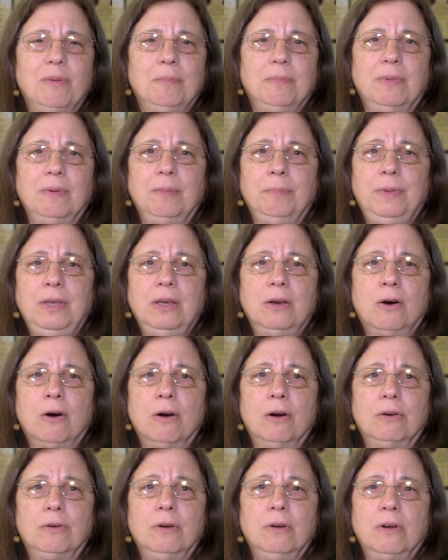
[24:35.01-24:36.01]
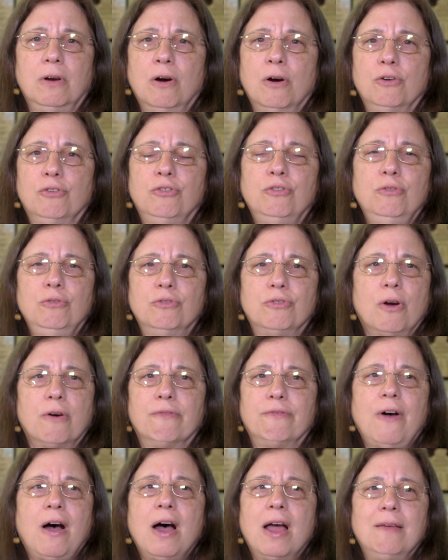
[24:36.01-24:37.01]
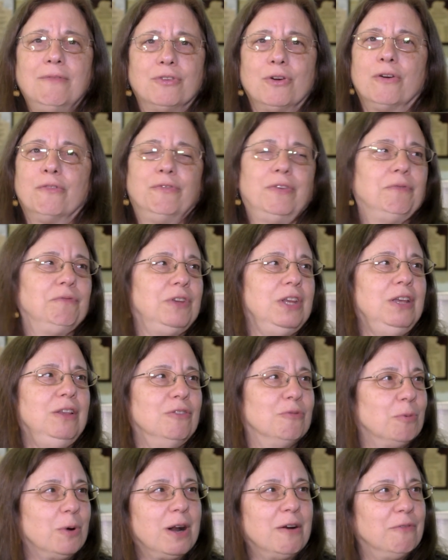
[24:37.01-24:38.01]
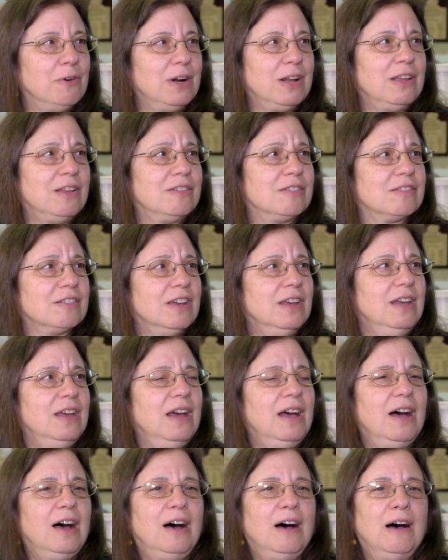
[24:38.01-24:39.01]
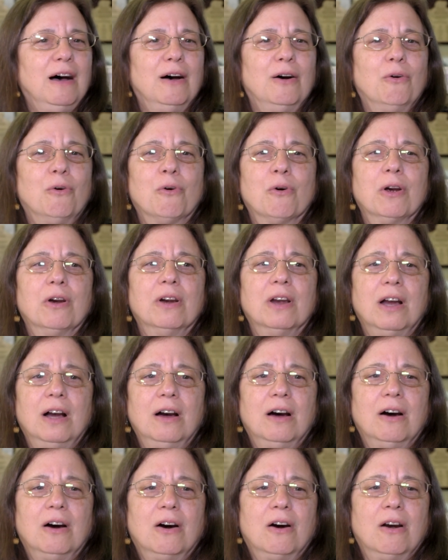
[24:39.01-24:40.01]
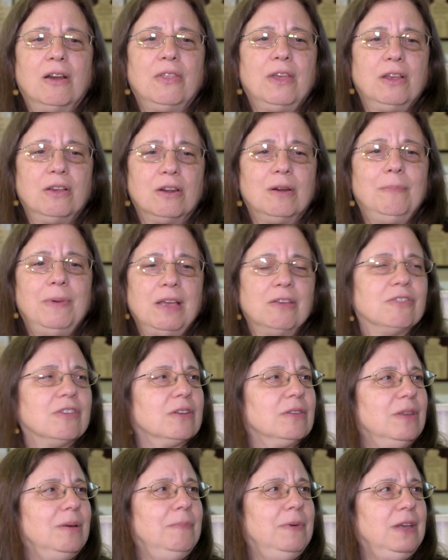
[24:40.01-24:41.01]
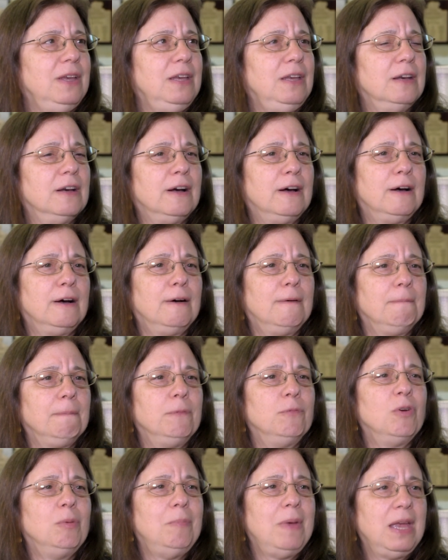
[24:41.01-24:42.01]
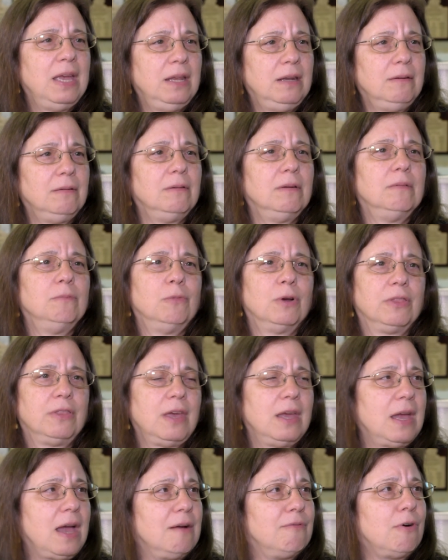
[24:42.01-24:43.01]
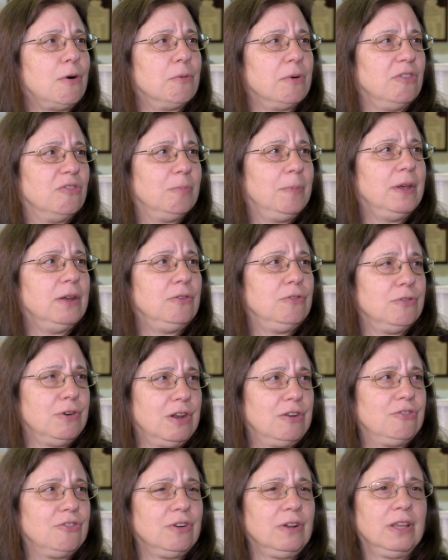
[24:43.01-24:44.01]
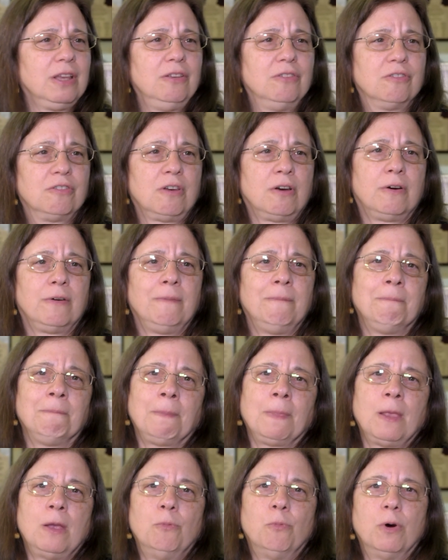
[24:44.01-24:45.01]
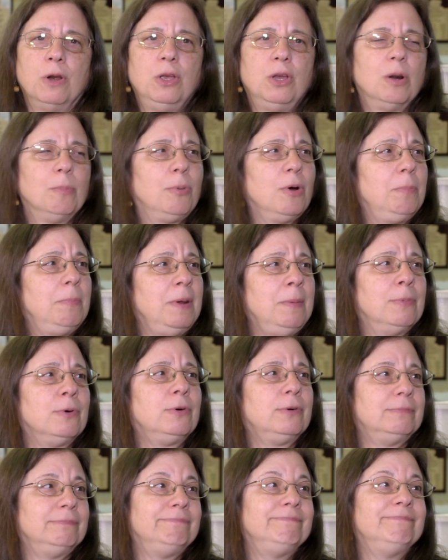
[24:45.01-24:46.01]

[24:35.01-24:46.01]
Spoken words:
them be R2s, R5s, R15s, whatever it is, or are they going to basically be remain what they have always been traditionally? So where are you going to put people?